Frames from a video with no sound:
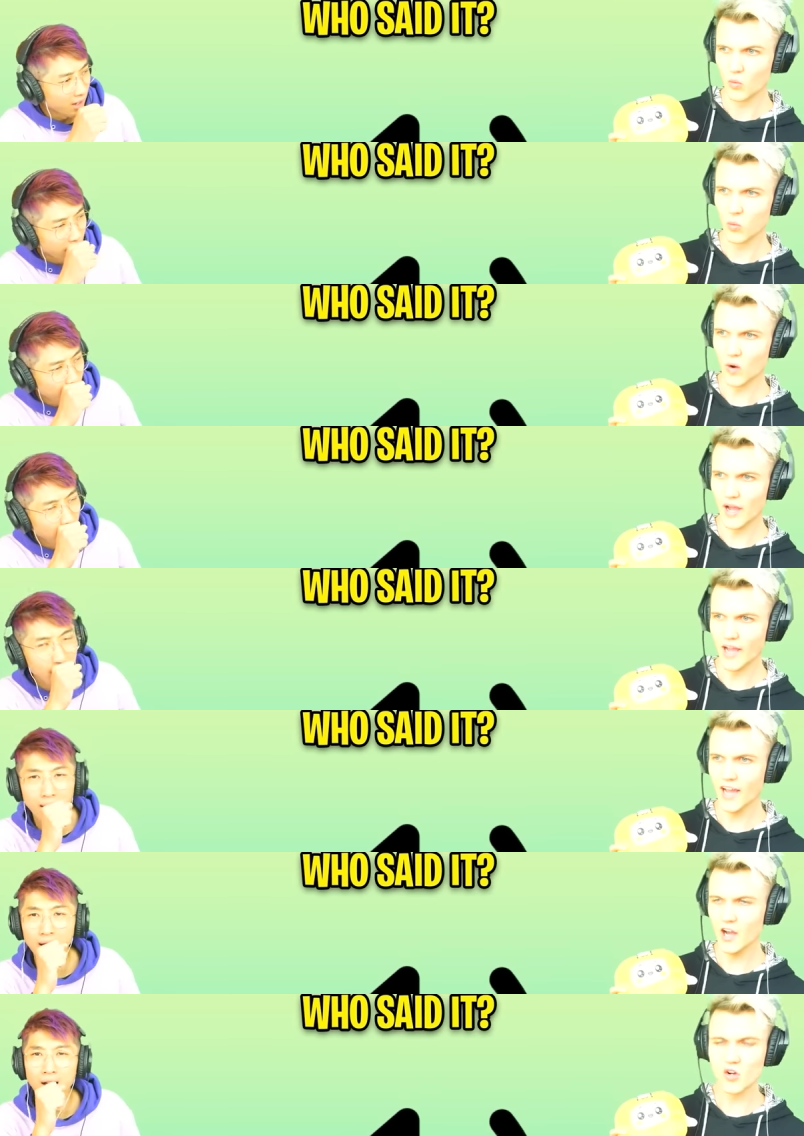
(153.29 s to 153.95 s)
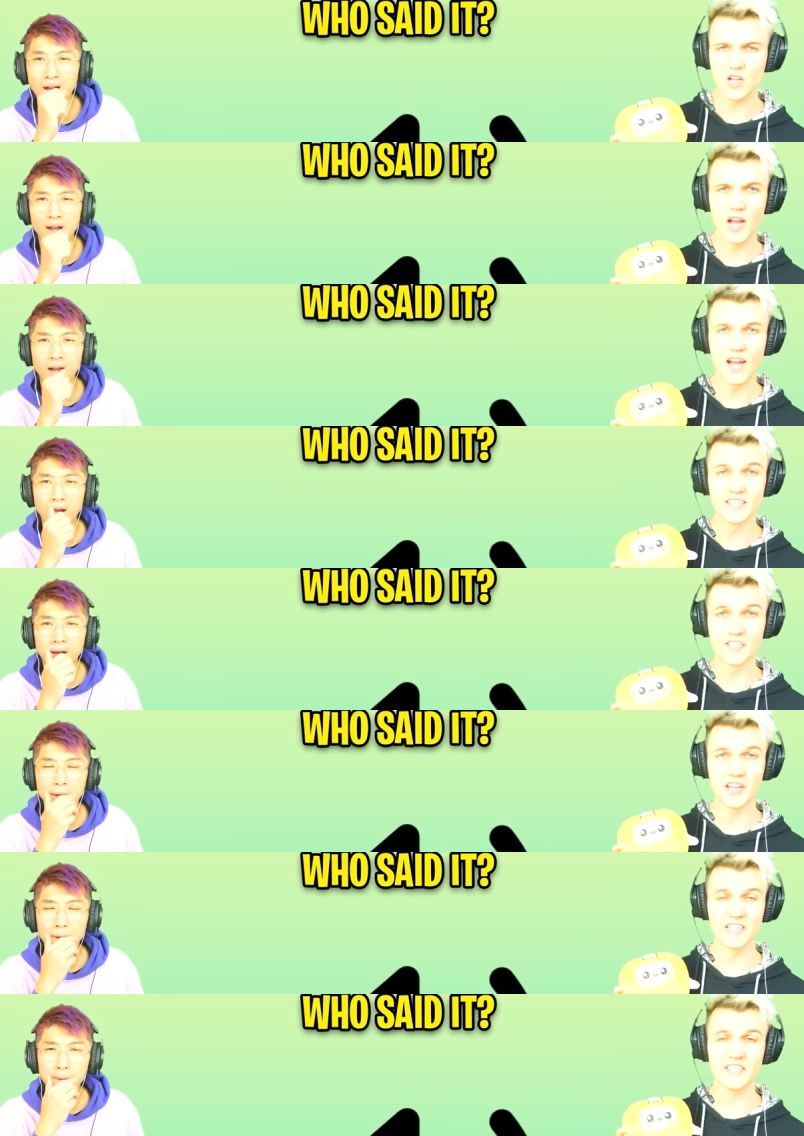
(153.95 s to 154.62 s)
Speaker 1: Wow,
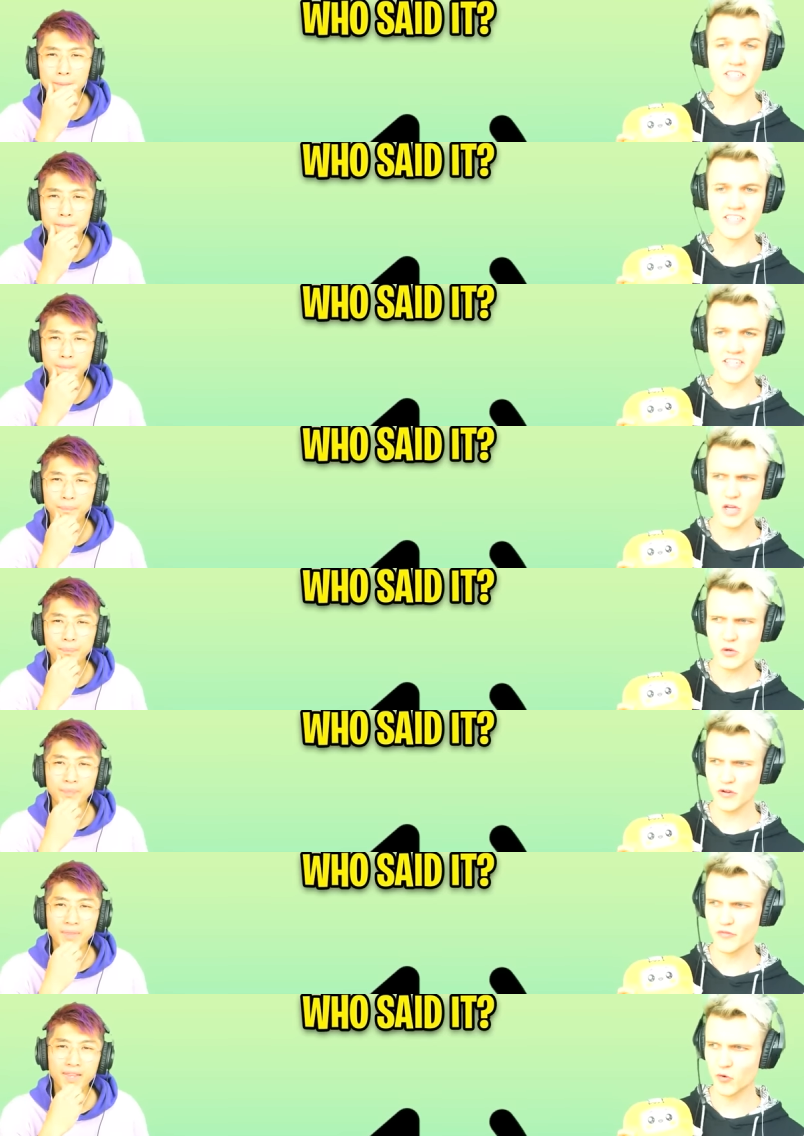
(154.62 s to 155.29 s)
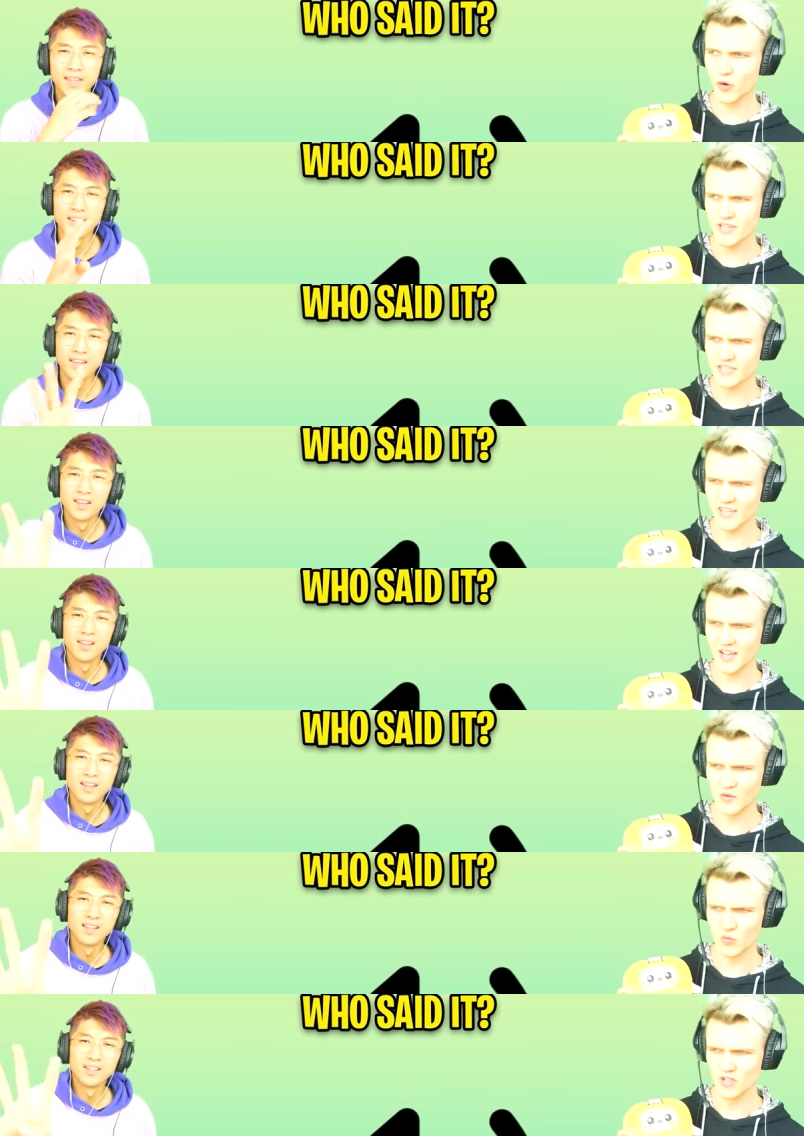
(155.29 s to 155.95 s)
guys, so that's a secret voice
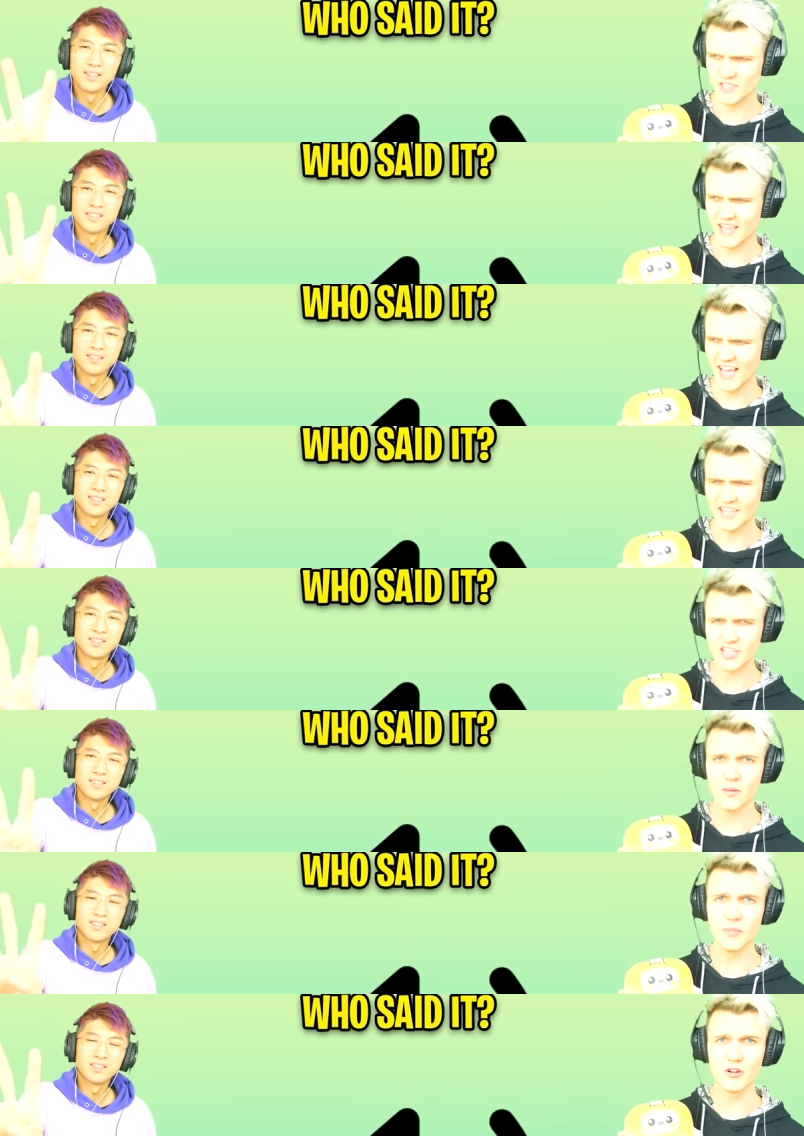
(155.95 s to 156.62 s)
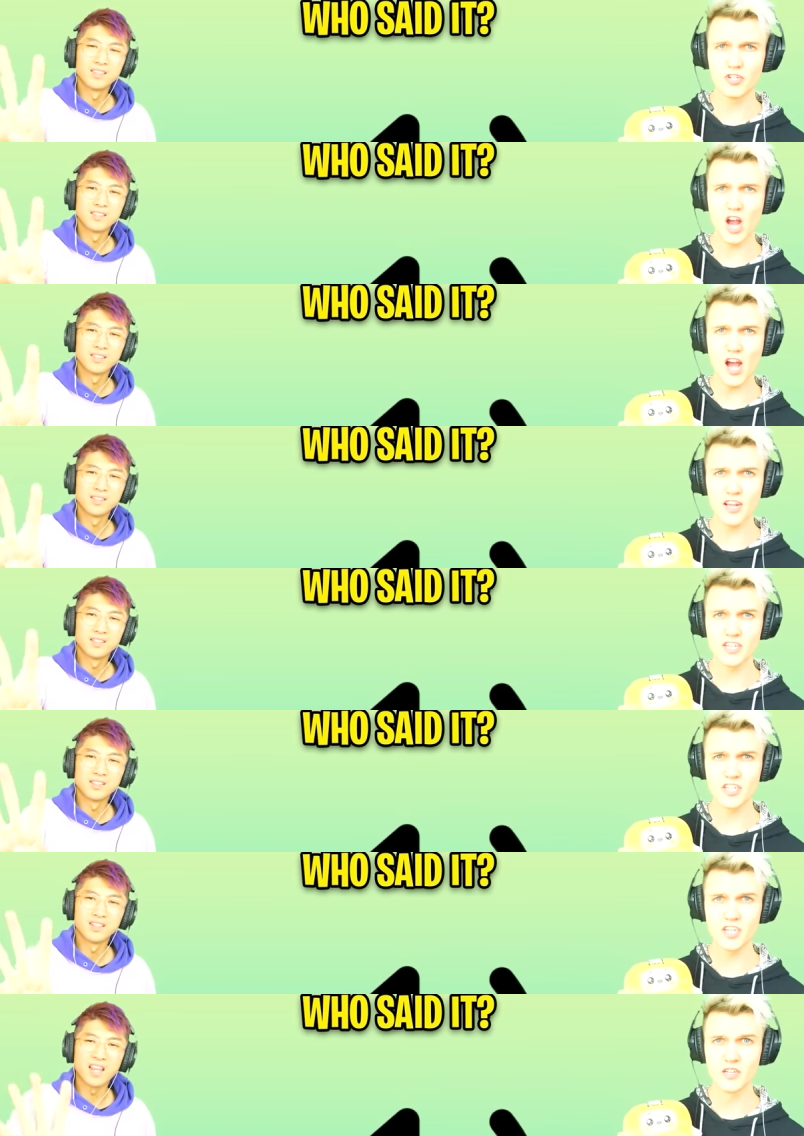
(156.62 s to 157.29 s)
line. Was that Jumbo
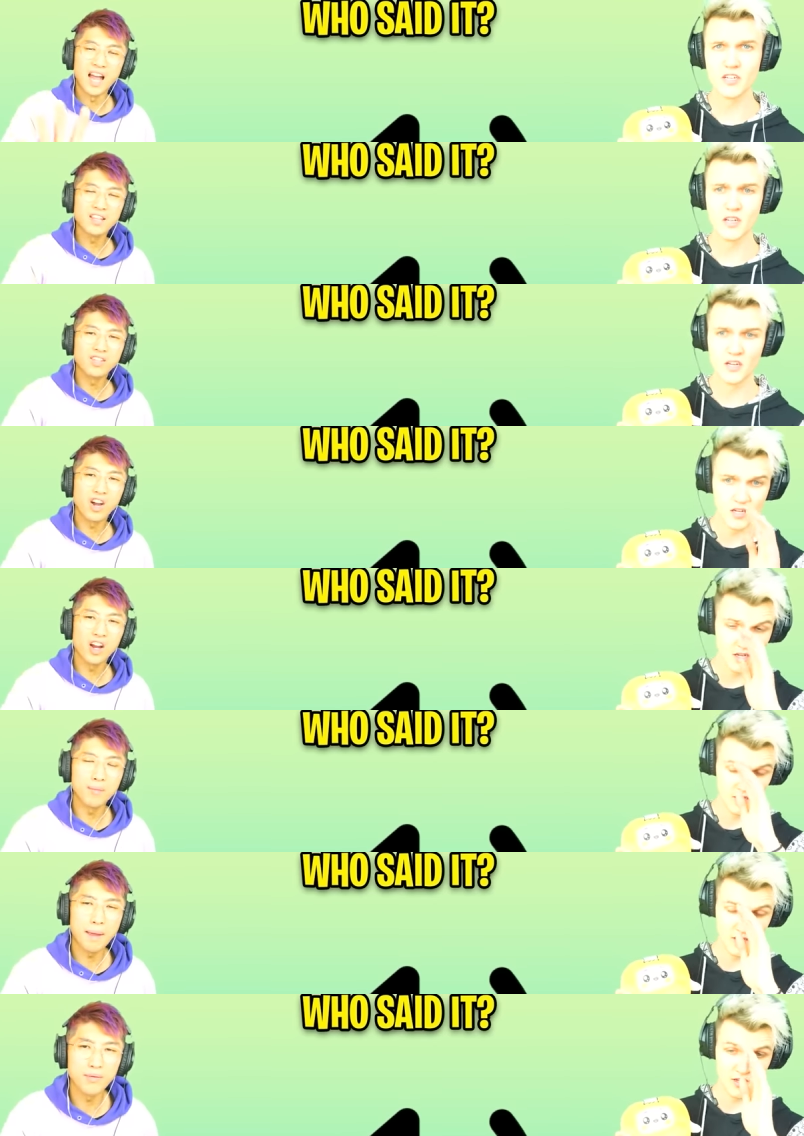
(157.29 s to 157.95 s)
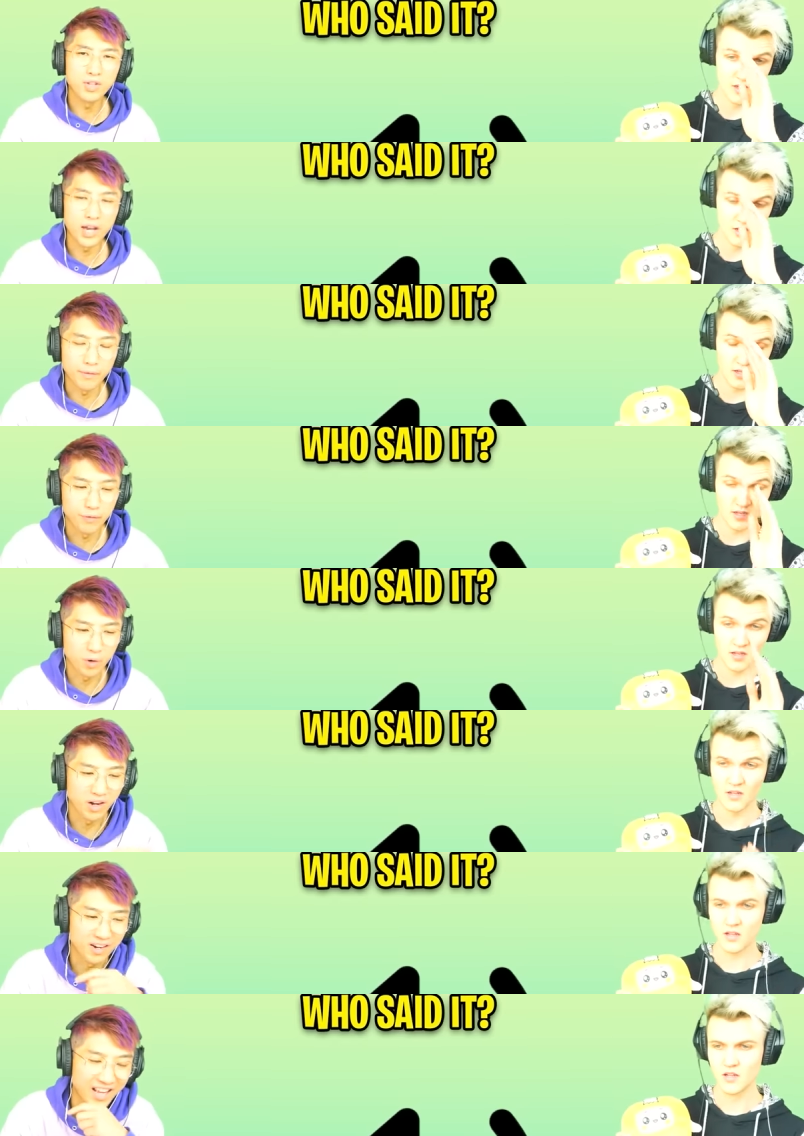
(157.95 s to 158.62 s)
Josh? That's going to be in Chapter 4. Now,